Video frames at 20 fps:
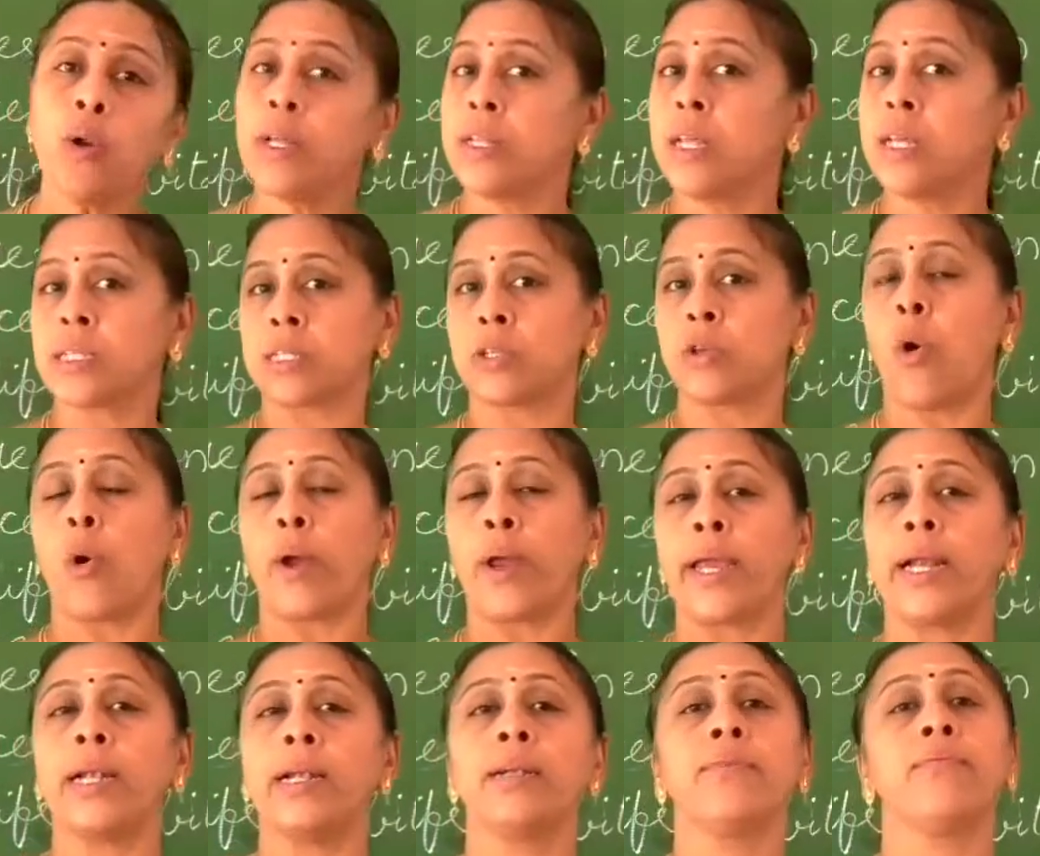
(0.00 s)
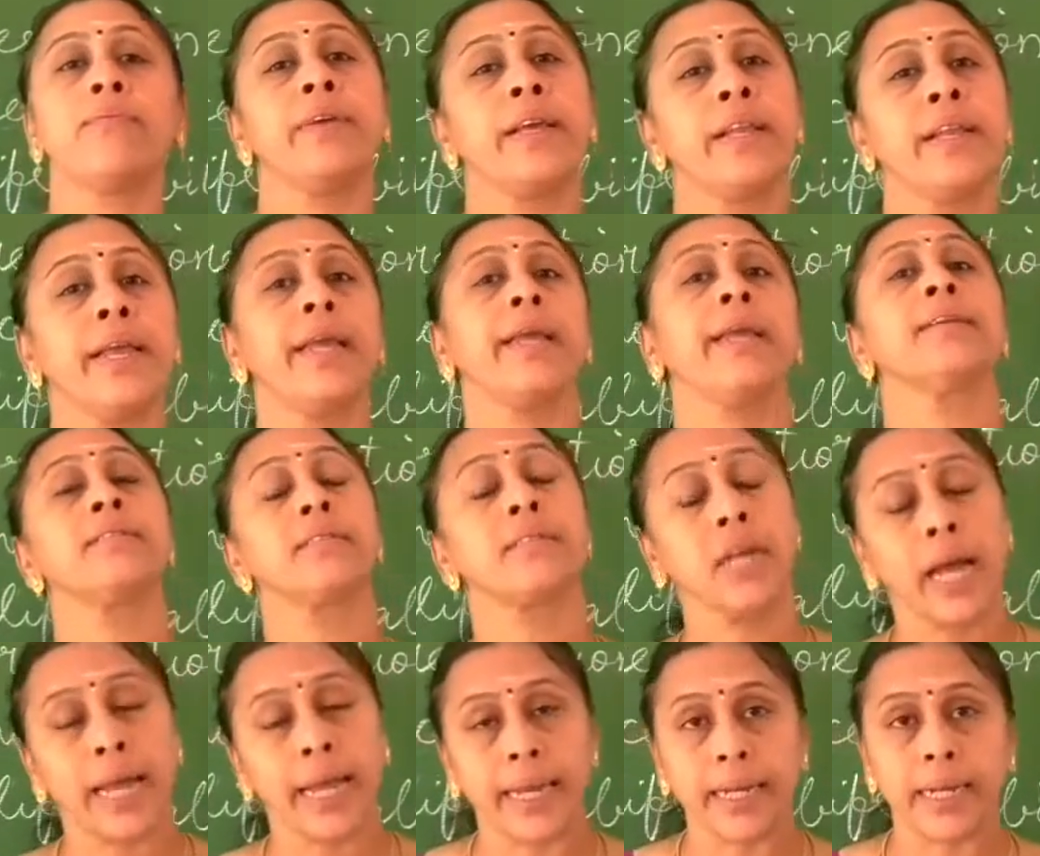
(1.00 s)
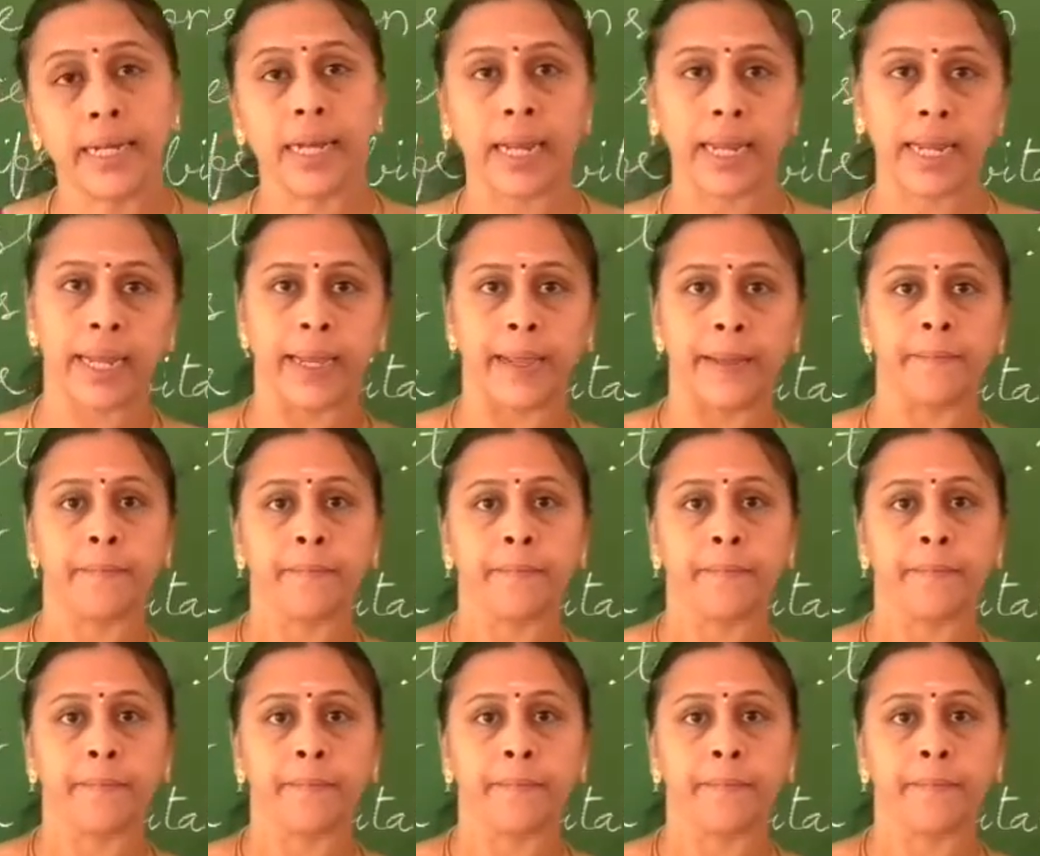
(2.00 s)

the soil very tightly.